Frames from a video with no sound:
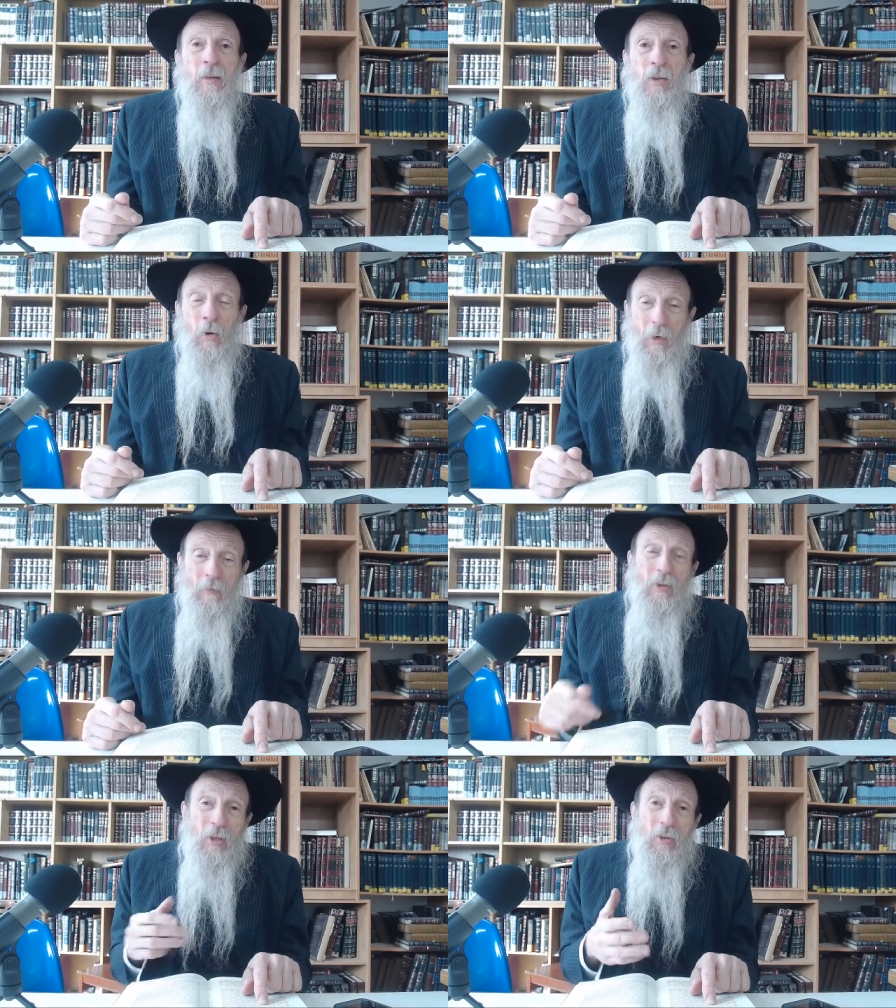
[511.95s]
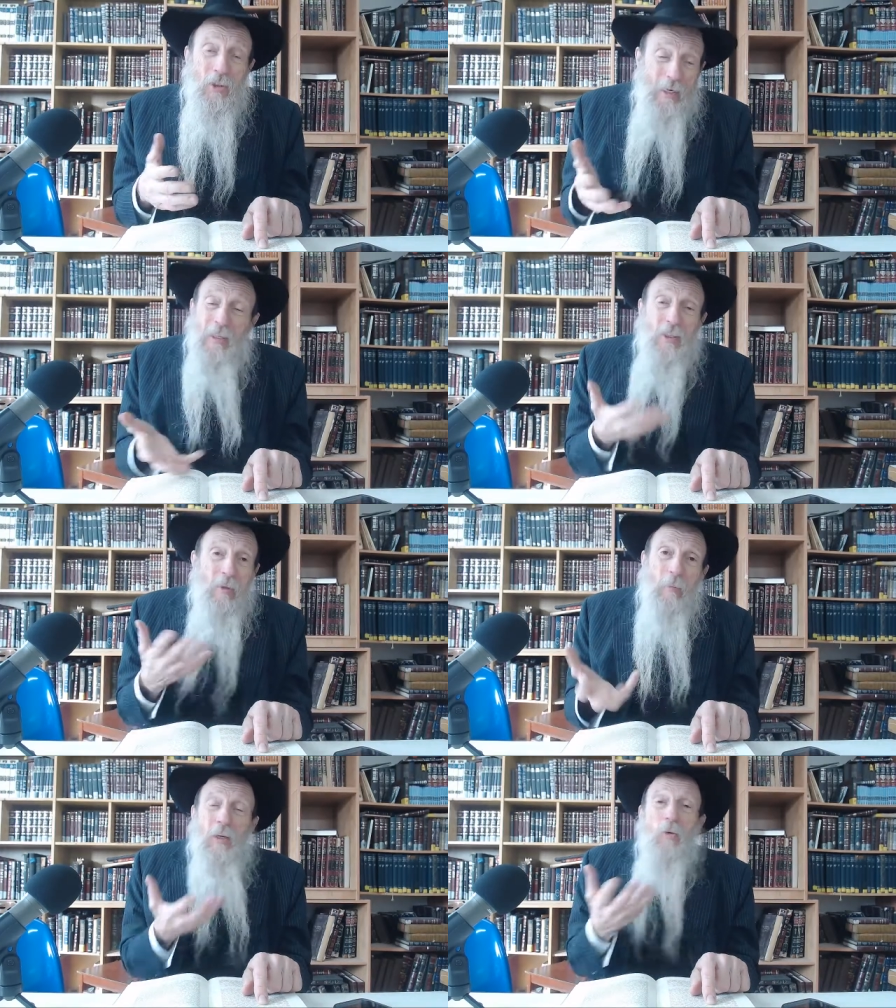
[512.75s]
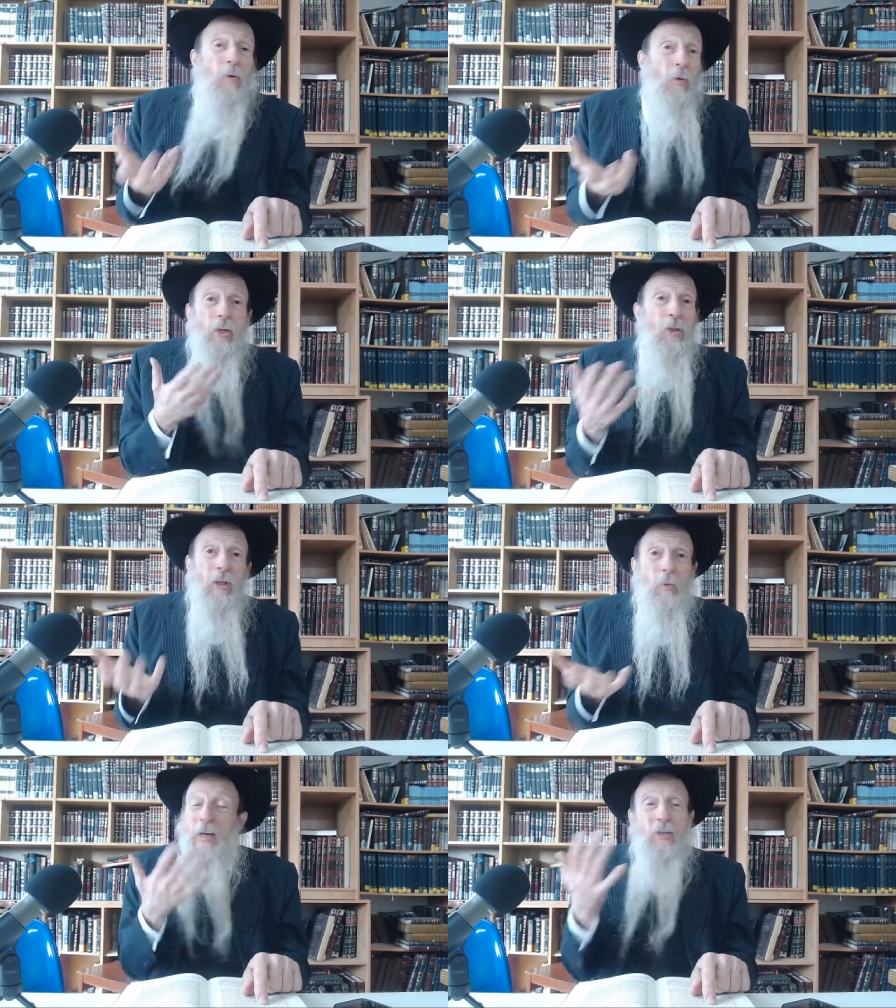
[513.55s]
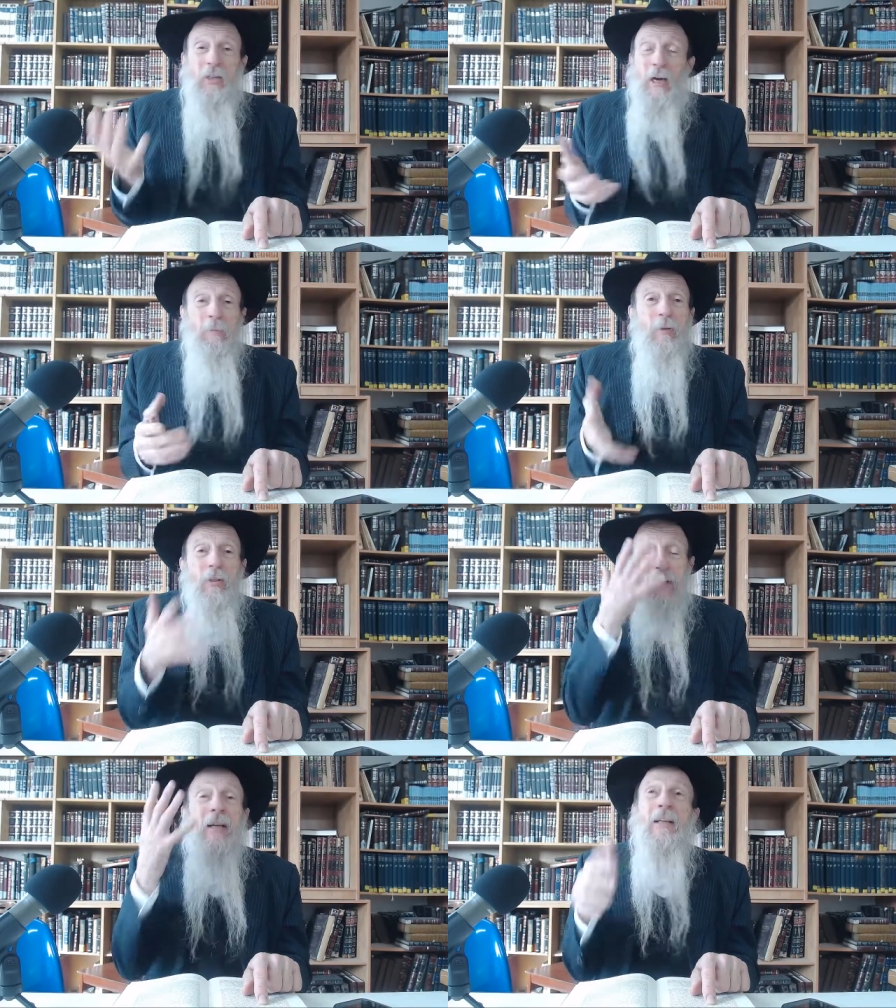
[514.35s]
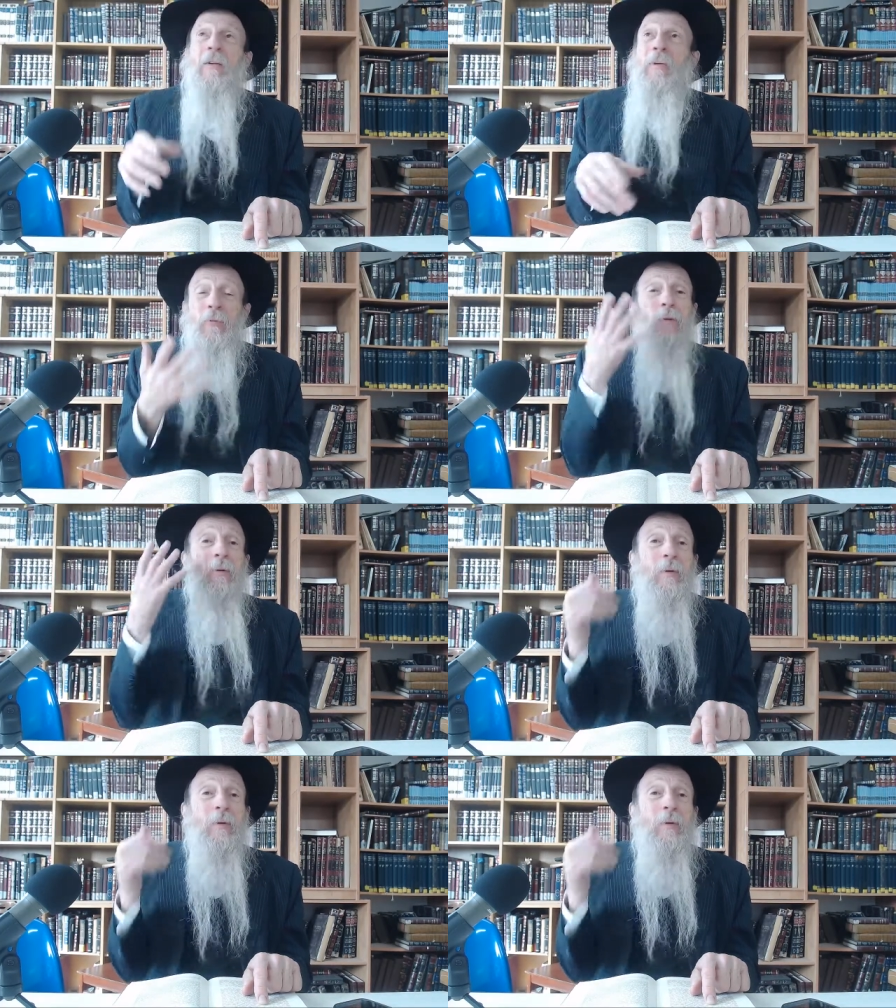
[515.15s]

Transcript: So every single second is a brand new creation. He would ask God, "Please, God, give me food."